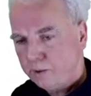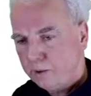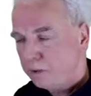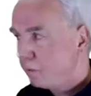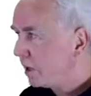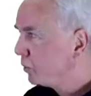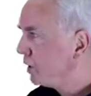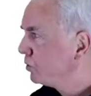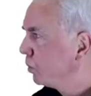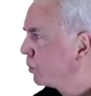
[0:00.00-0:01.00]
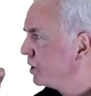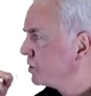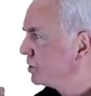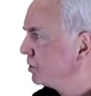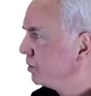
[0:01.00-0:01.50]
binary int
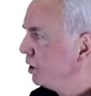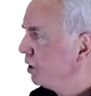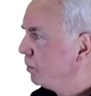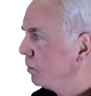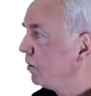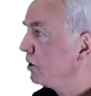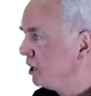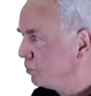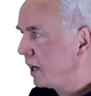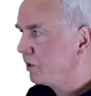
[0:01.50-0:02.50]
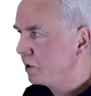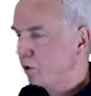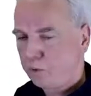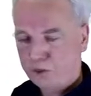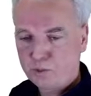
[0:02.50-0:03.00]
operation uh, the int binary
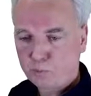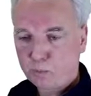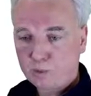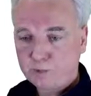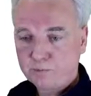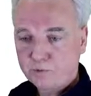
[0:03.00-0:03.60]
operation properly